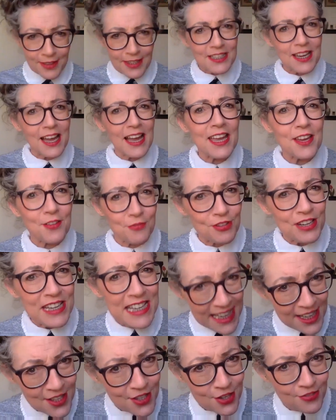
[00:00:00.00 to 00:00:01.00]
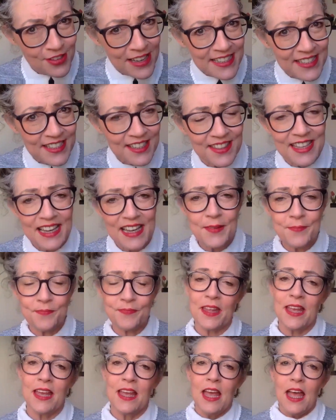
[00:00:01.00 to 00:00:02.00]
that I have reiterated that
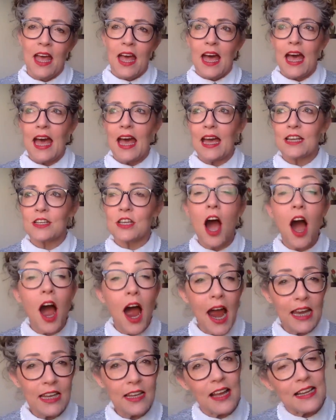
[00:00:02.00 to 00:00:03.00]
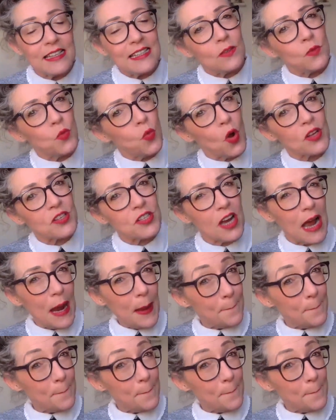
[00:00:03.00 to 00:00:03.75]
and highlighted what I